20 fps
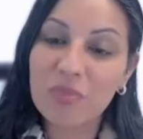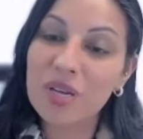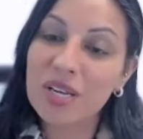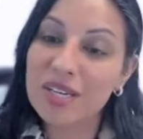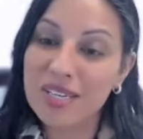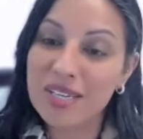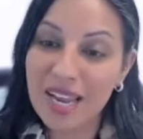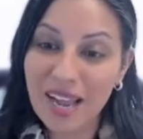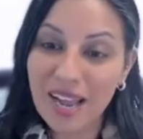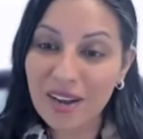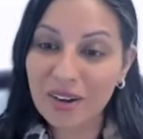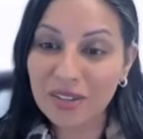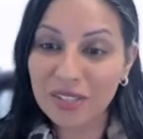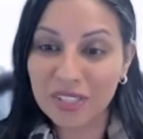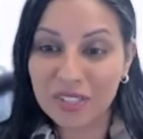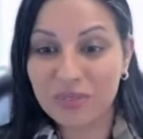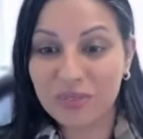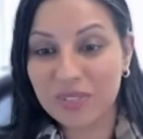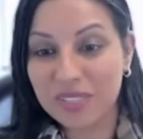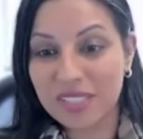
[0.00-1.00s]
But now
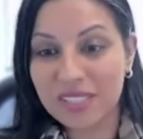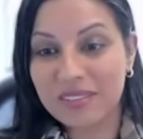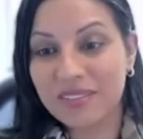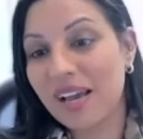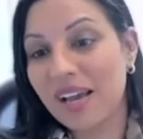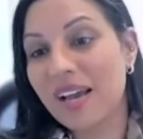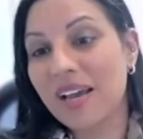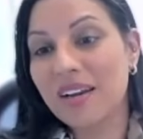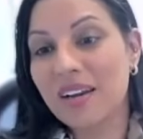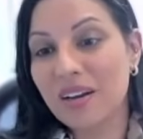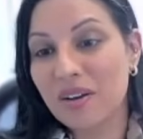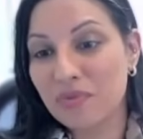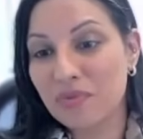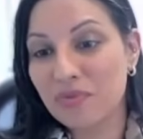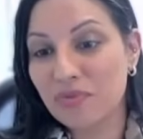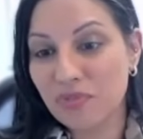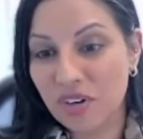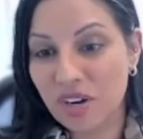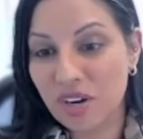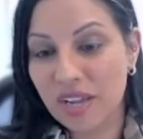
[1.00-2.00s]
you need that up
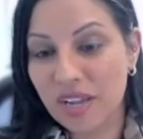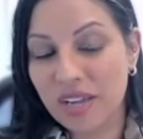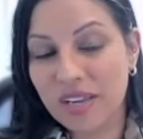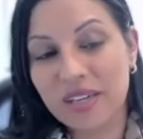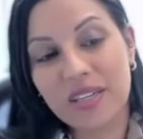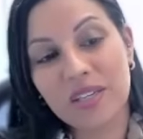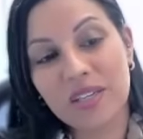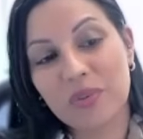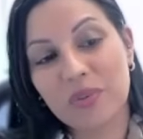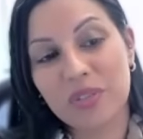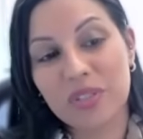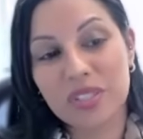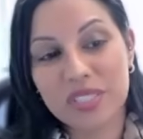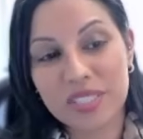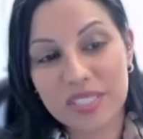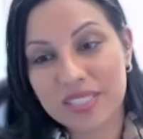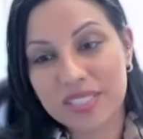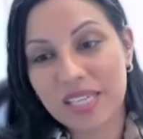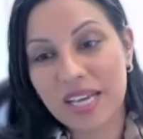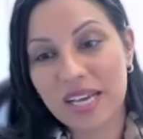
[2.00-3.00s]
front in order
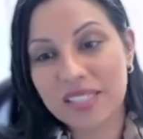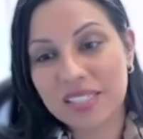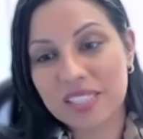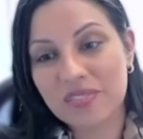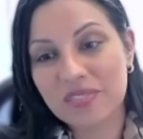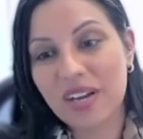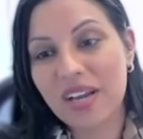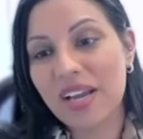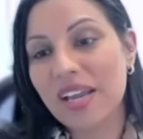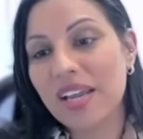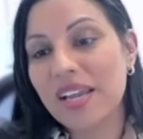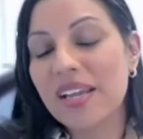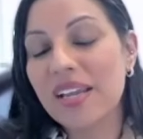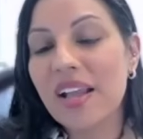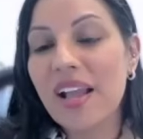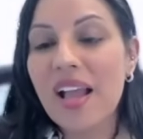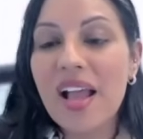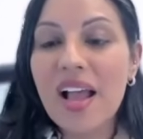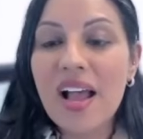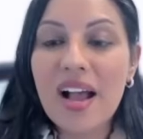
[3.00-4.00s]
to satisfy
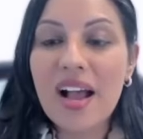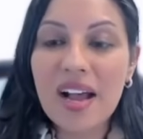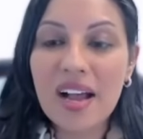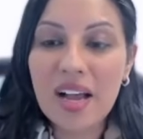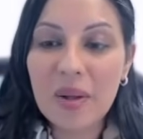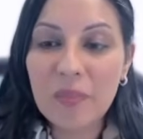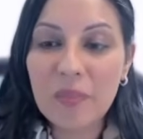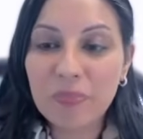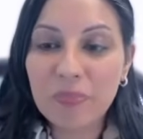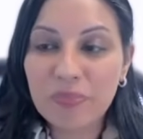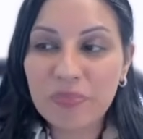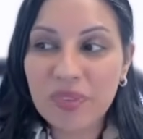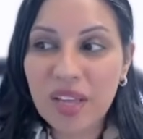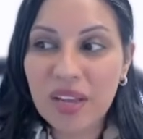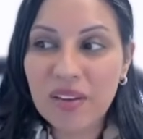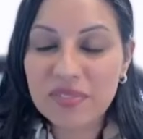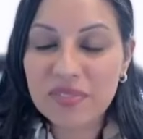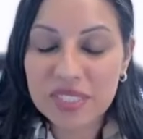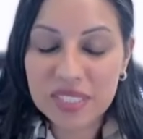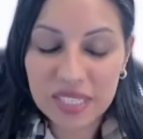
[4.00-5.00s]

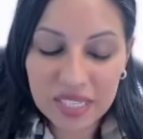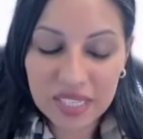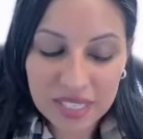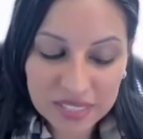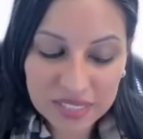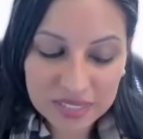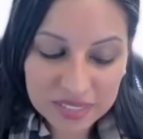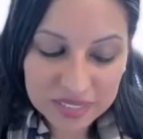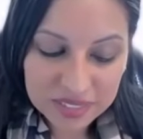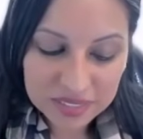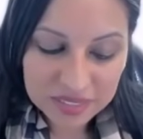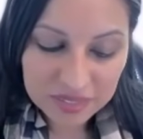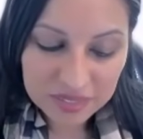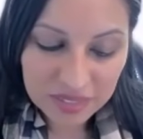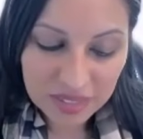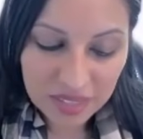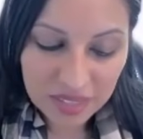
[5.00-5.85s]
FDA's